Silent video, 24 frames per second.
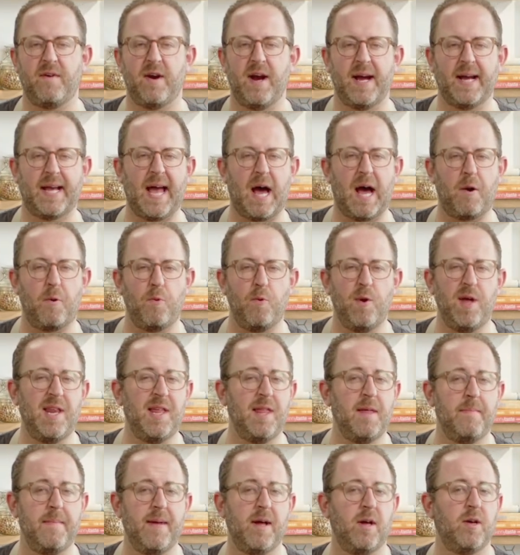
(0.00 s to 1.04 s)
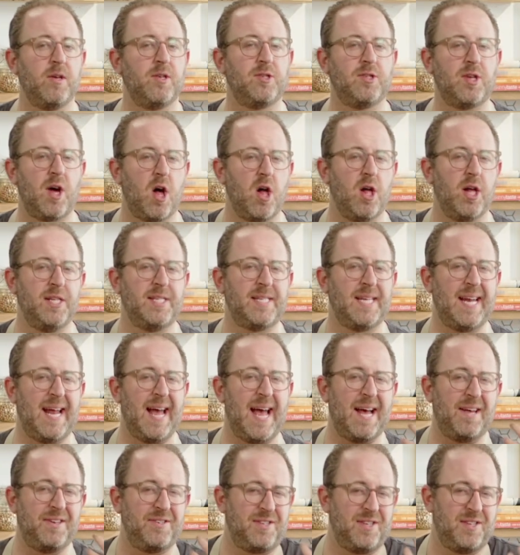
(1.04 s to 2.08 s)
It got rid of the milk solids, and it
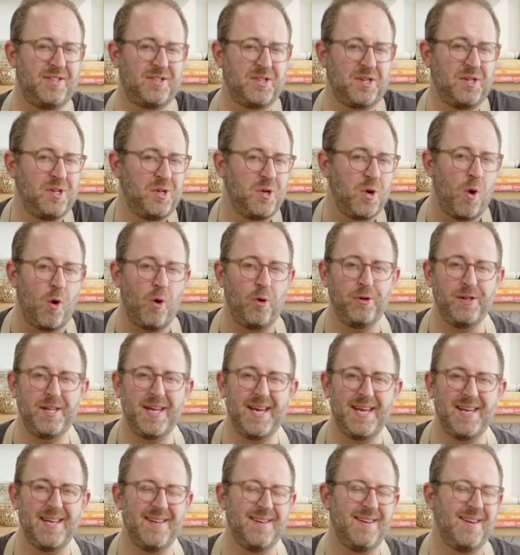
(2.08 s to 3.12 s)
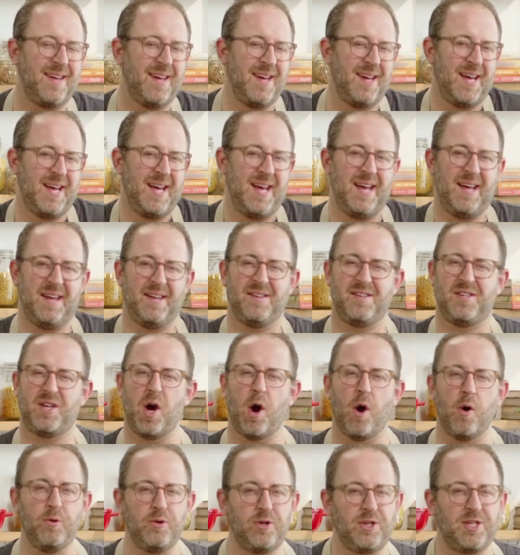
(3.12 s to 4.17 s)
has this golden,
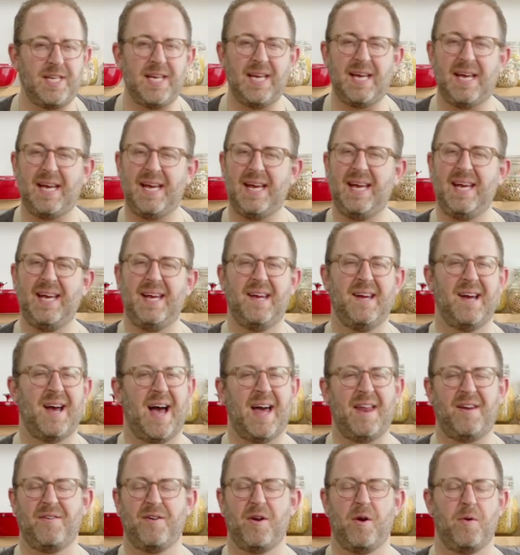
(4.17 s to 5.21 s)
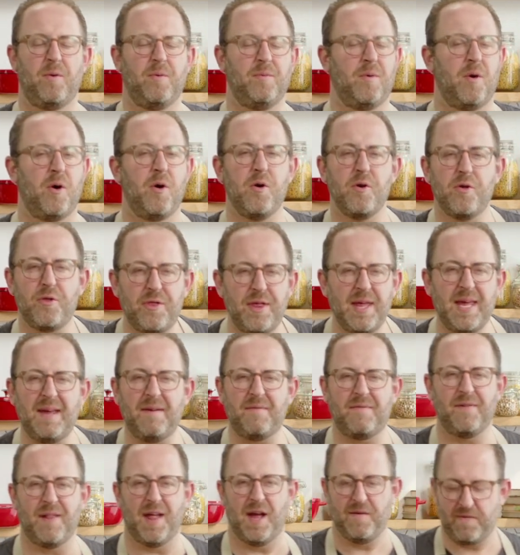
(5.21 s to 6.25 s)
toasty, I don't know, earthy
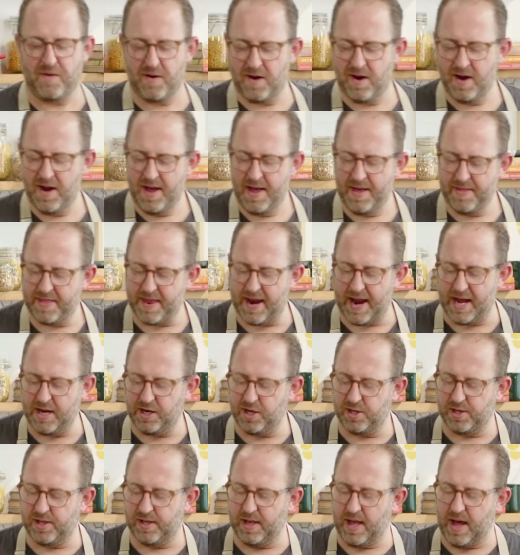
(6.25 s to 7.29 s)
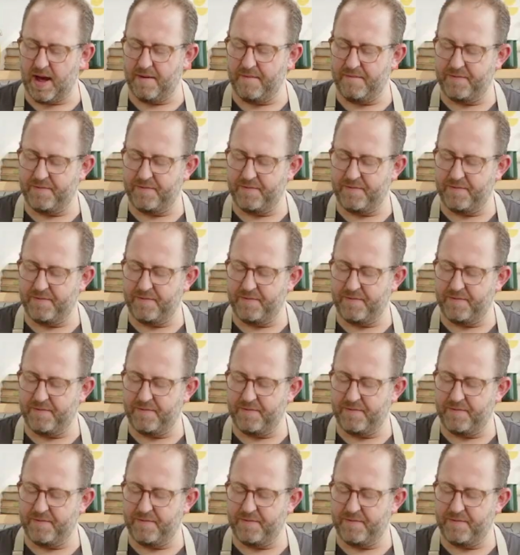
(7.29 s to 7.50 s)
flavor that I just love.